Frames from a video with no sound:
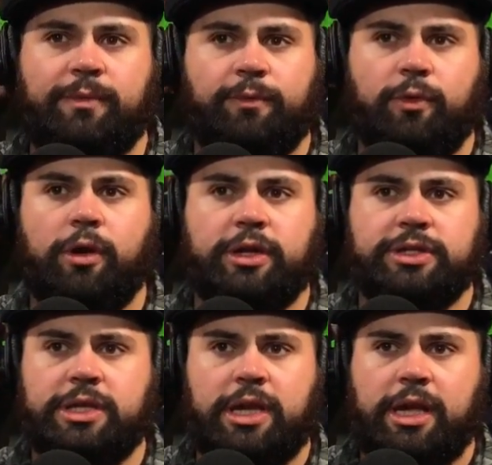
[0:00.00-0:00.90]
for
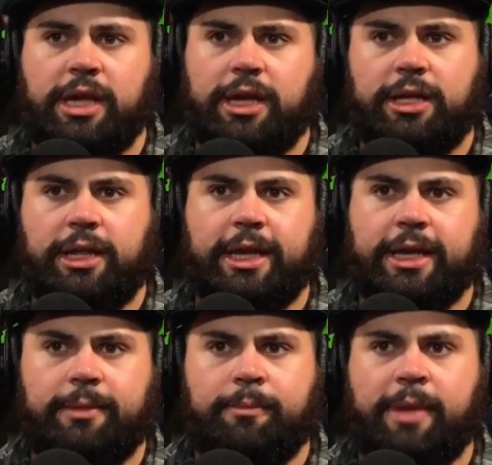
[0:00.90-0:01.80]
us, click
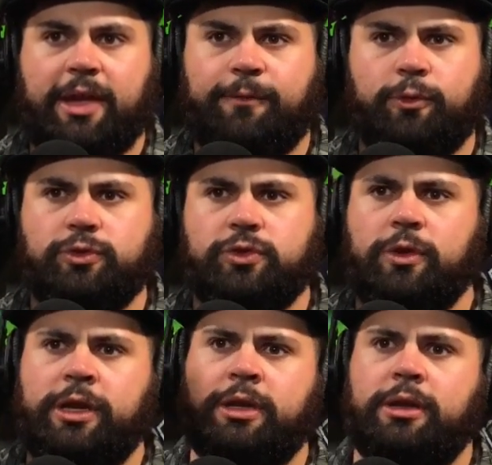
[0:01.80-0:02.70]
it, make it full
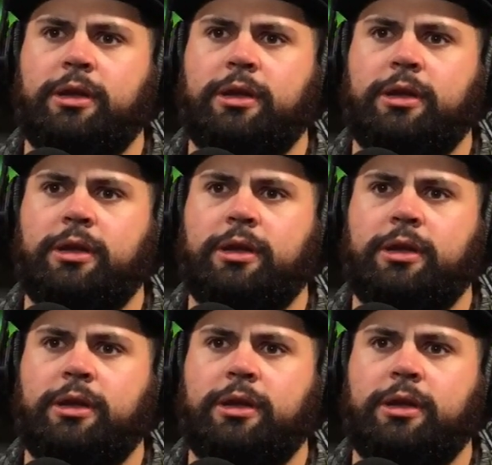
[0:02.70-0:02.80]
screen.